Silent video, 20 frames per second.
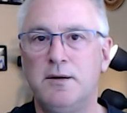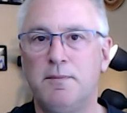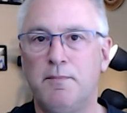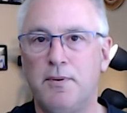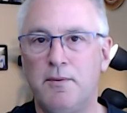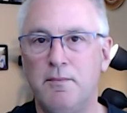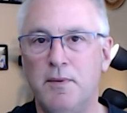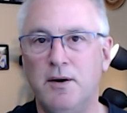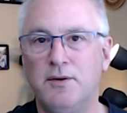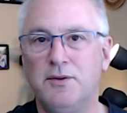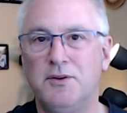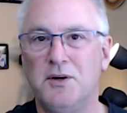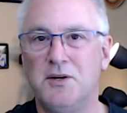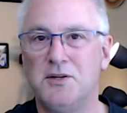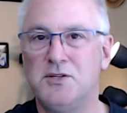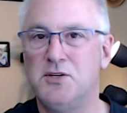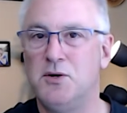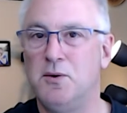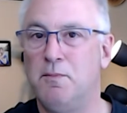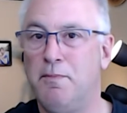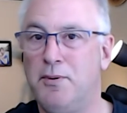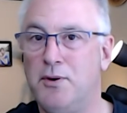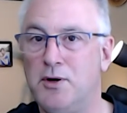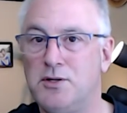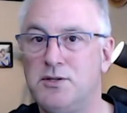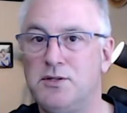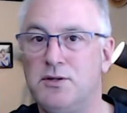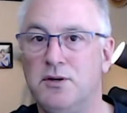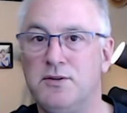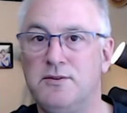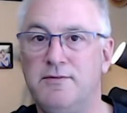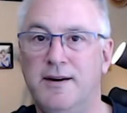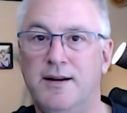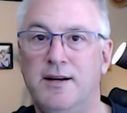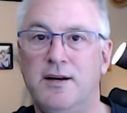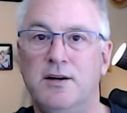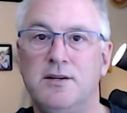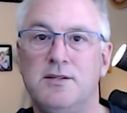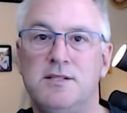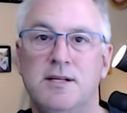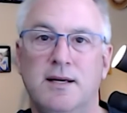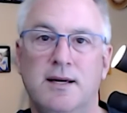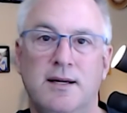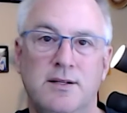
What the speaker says: promote those who push those videos